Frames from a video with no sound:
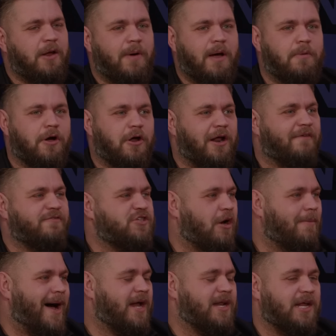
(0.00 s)
and by the way, we're going to have
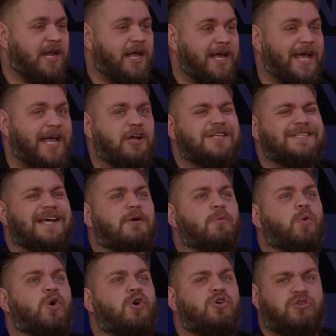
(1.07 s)
Tom Hardy in it. He ain't going to say a
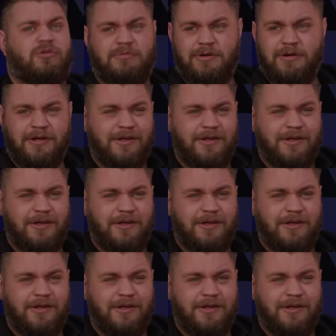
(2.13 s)
word.